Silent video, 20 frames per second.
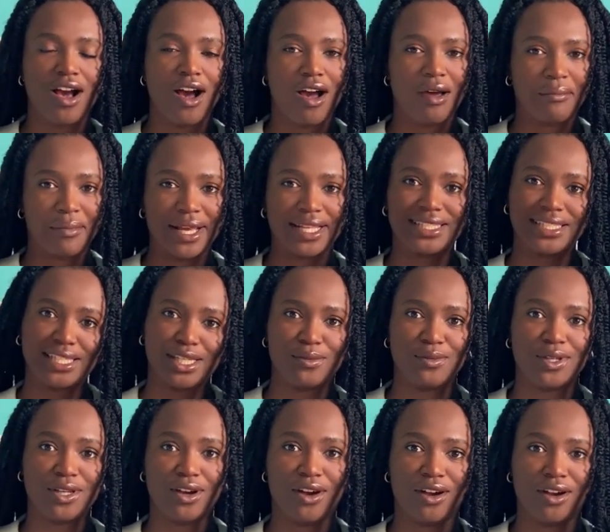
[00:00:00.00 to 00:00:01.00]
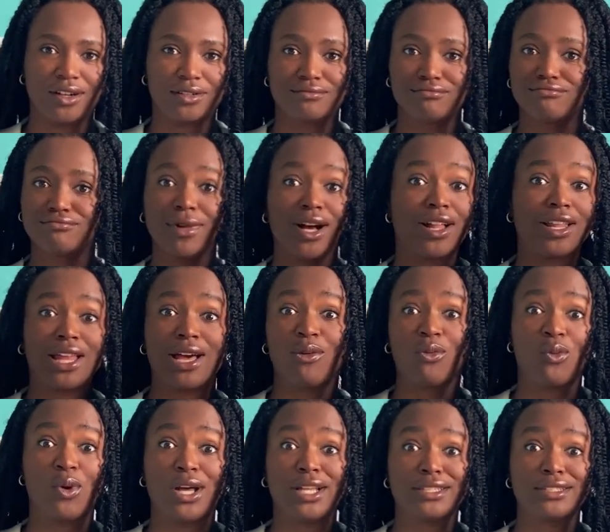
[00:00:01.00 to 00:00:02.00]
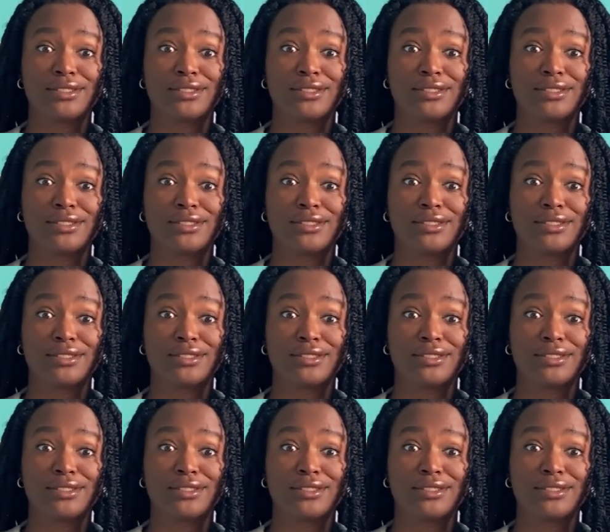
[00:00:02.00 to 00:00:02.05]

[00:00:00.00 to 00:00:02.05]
on my TBR all at once.